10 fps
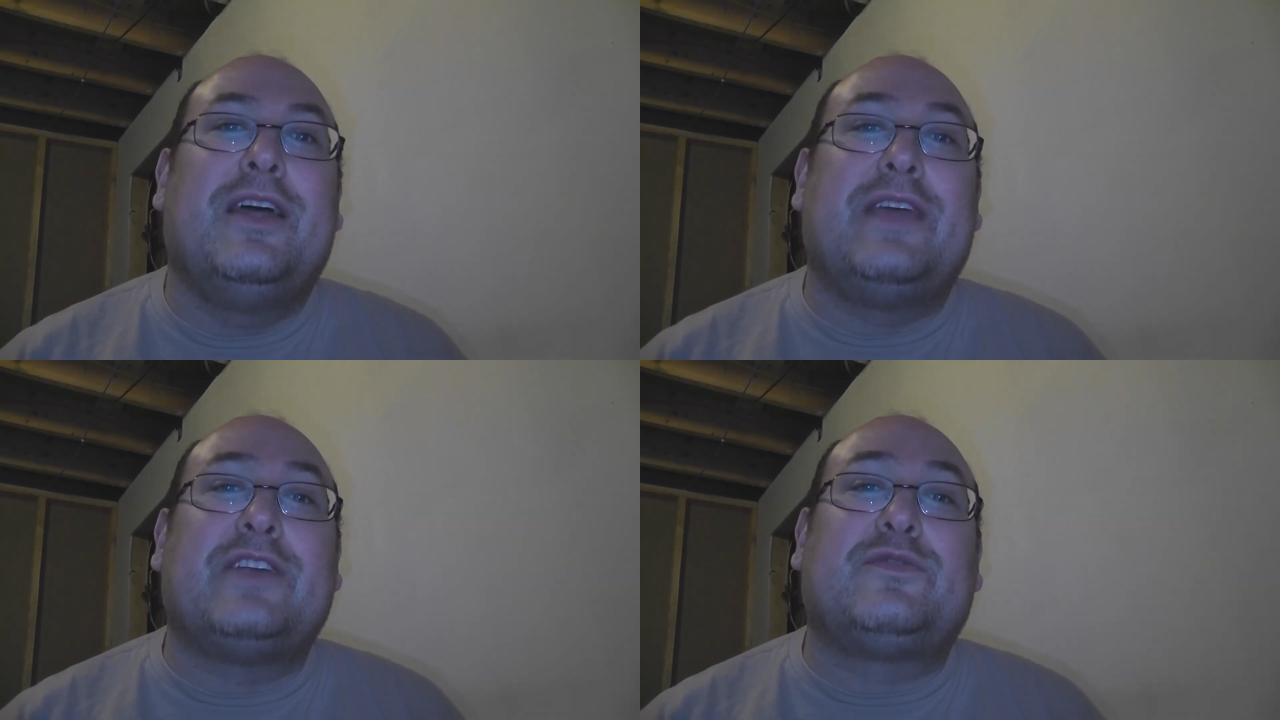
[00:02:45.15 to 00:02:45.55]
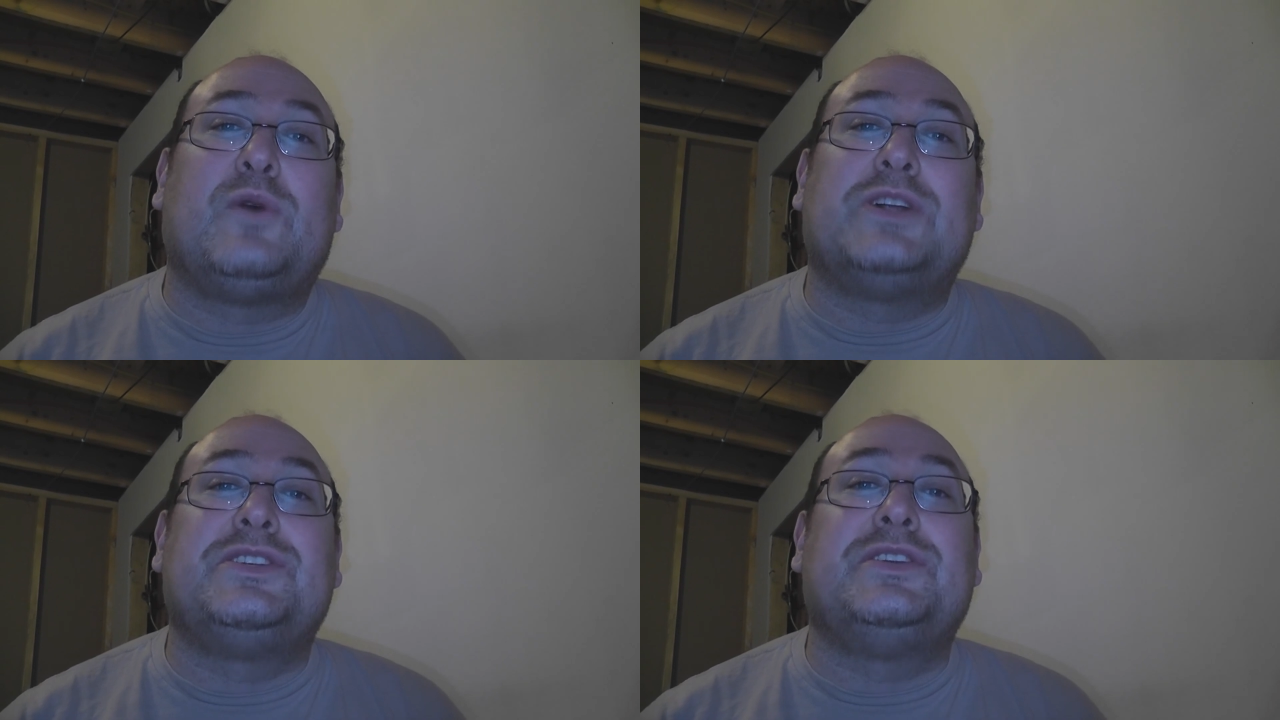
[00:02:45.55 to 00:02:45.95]
Thanks for
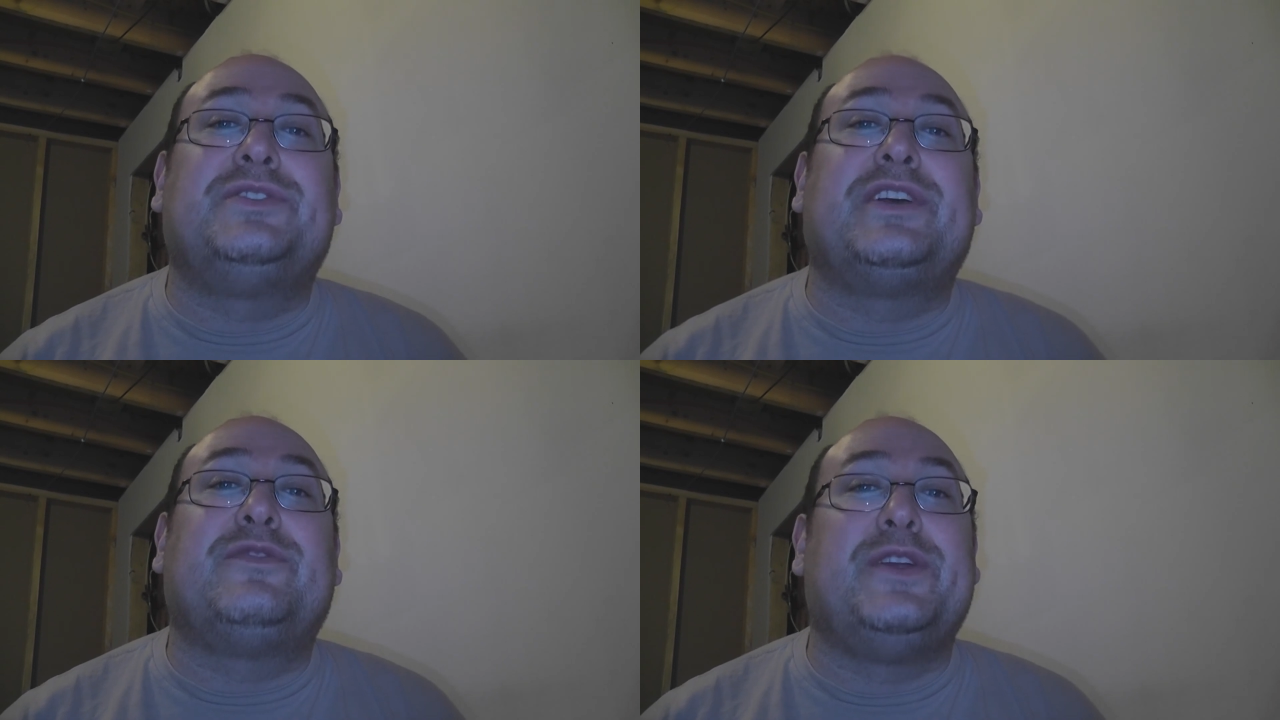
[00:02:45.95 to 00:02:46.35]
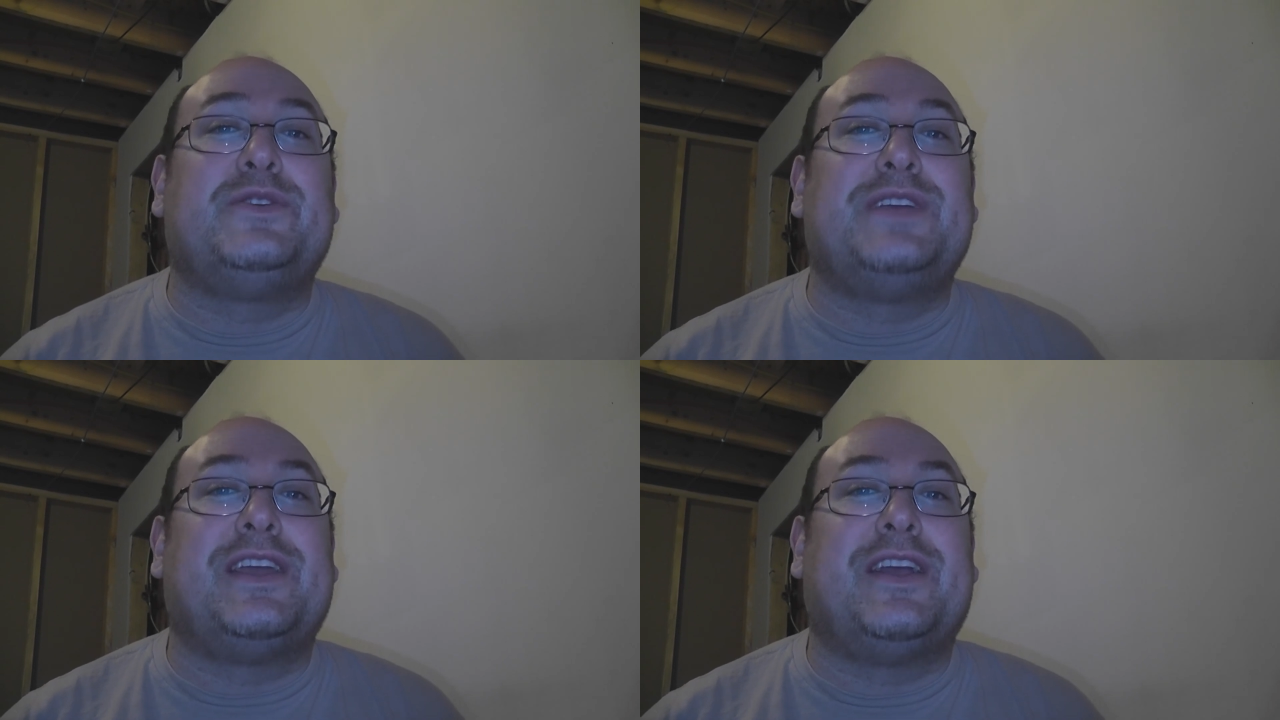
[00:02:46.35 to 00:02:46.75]
watching. Until next video,
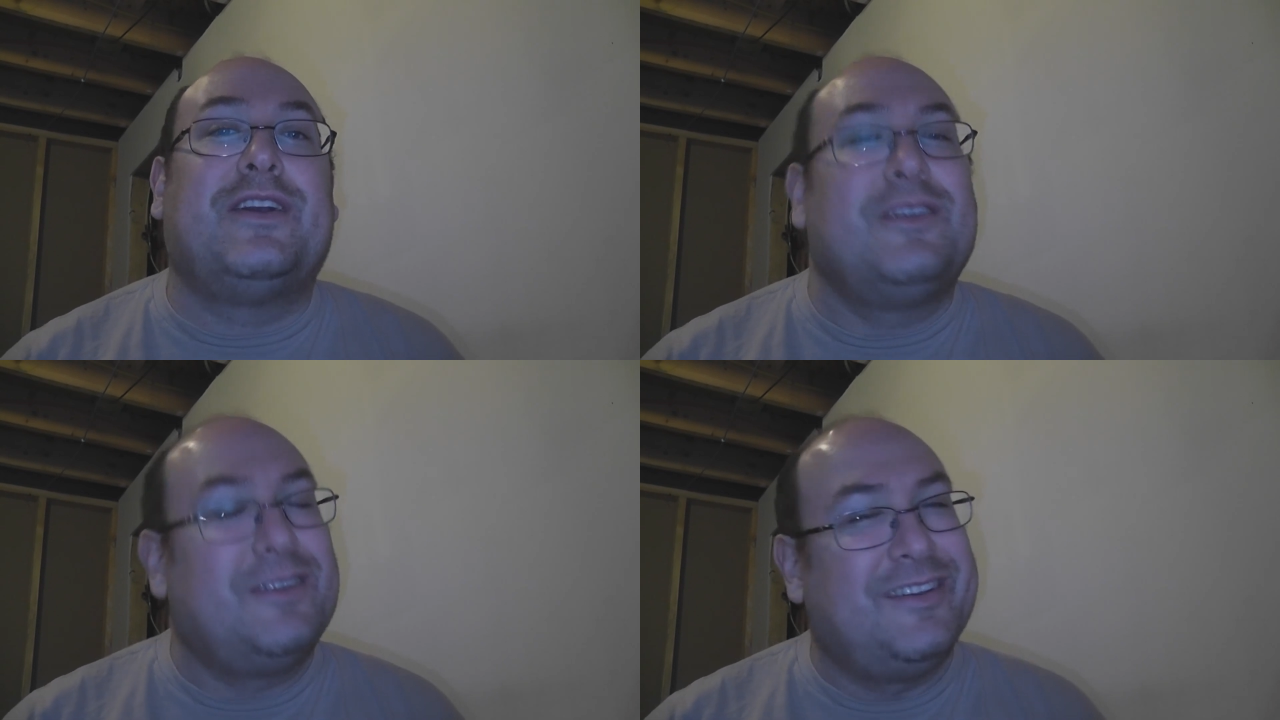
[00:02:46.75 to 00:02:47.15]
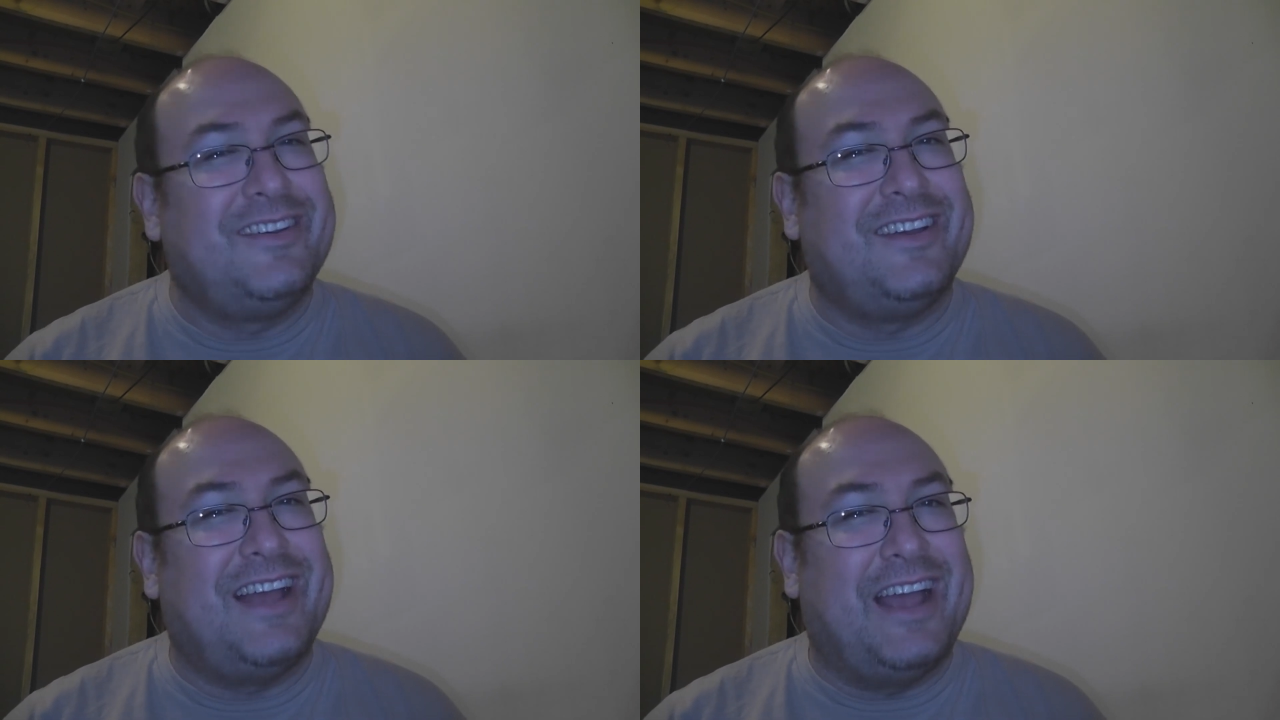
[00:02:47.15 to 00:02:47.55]
take care.
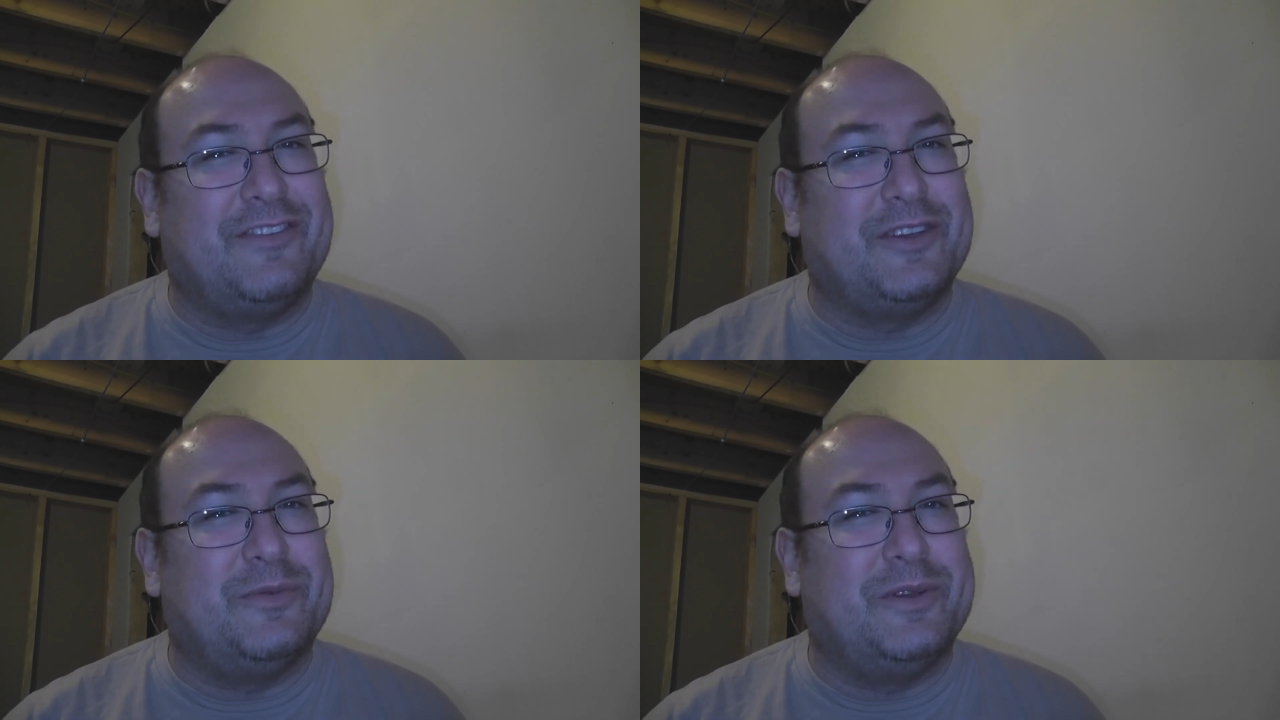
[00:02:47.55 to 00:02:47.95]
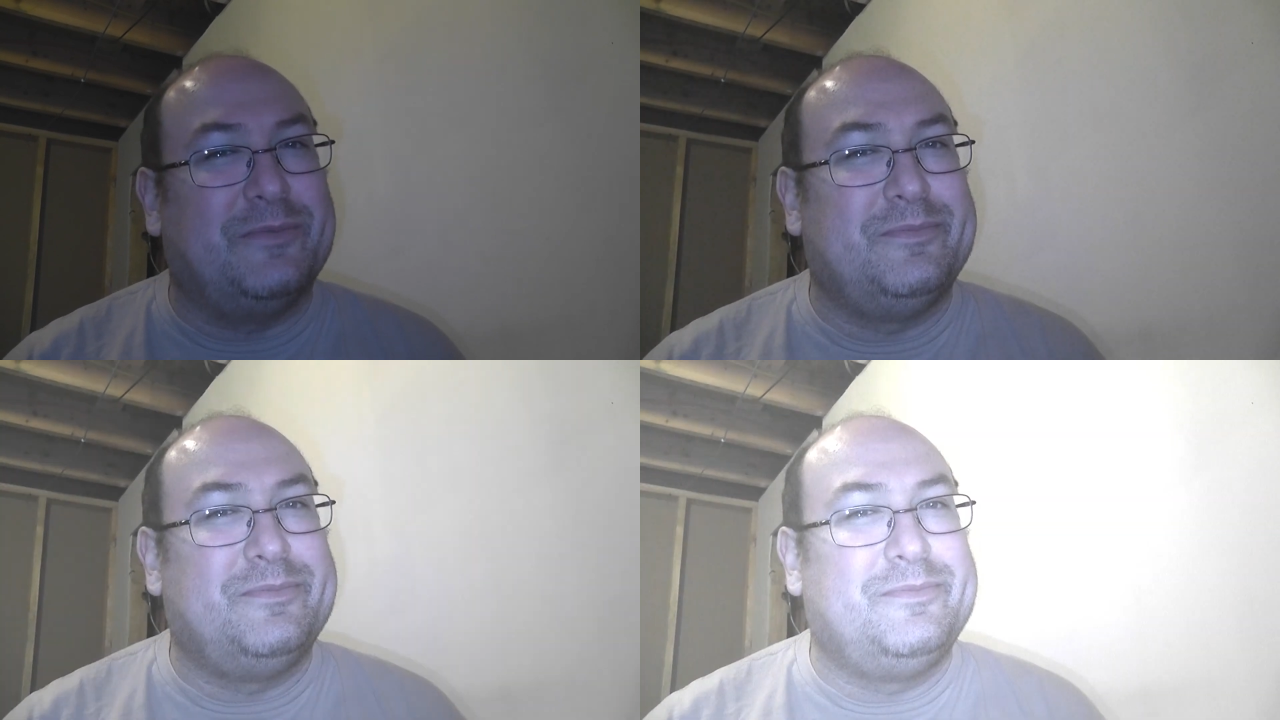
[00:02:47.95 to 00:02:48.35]
Have a good one.